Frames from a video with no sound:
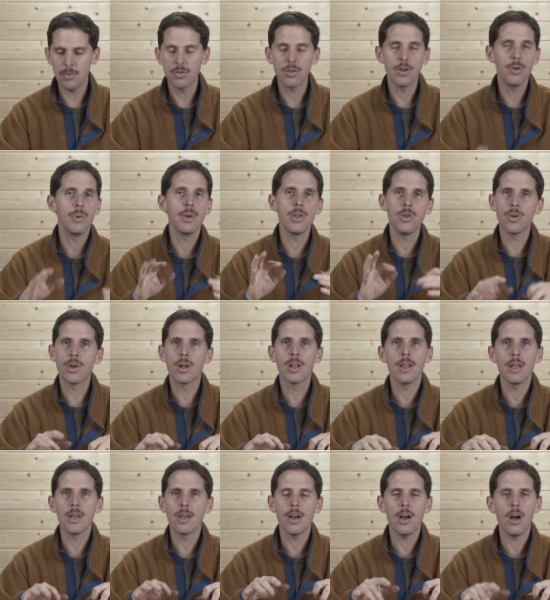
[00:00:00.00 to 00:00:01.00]
So when you
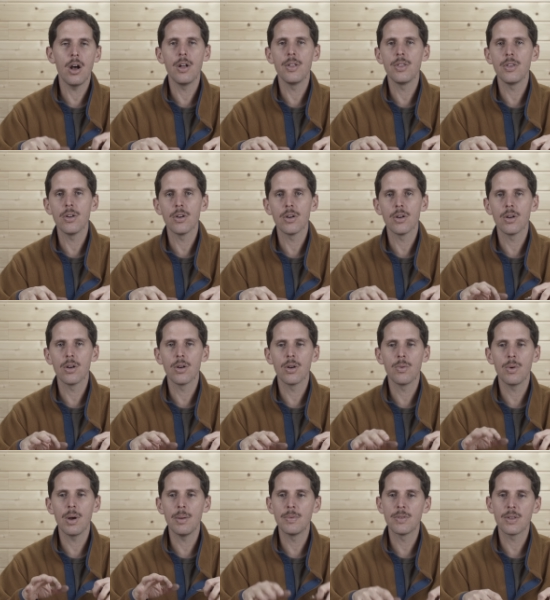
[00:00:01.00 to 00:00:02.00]
click on your
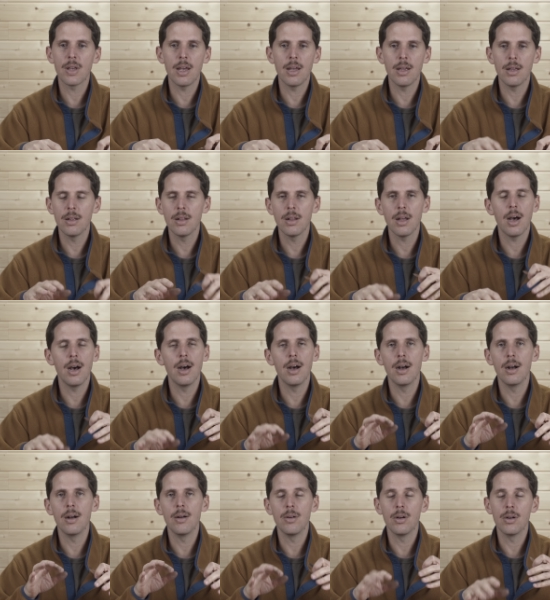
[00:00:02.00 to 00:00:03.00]
website,
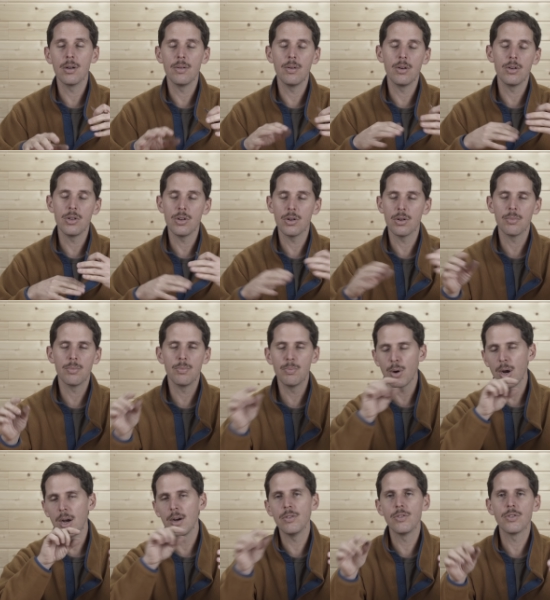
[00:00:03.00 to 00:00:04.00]
on your
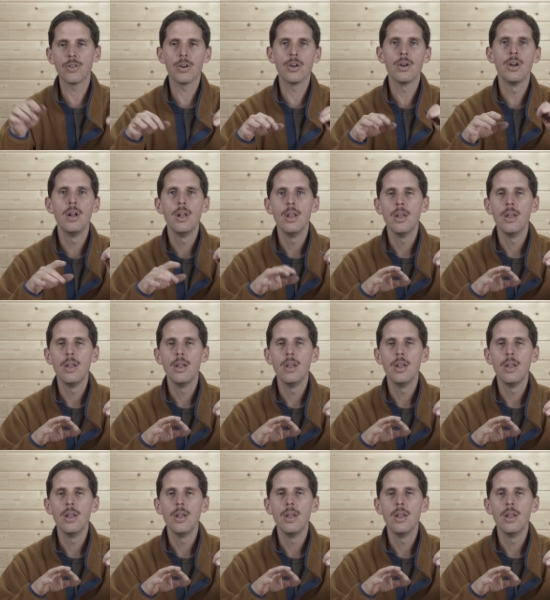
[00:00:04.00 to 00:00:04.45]
browser,